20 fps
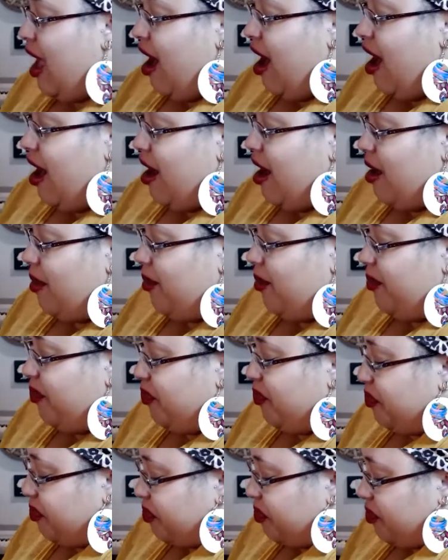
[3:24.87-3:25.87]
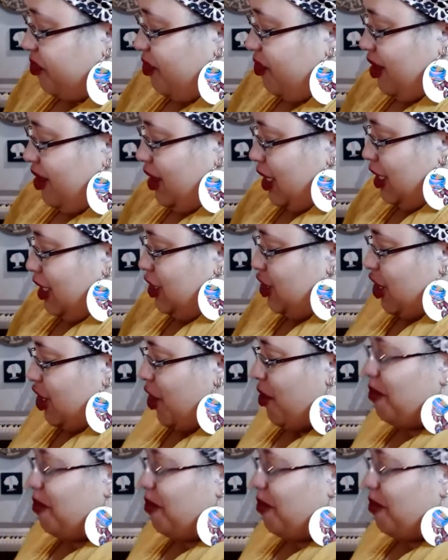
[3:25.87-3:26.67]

Um, so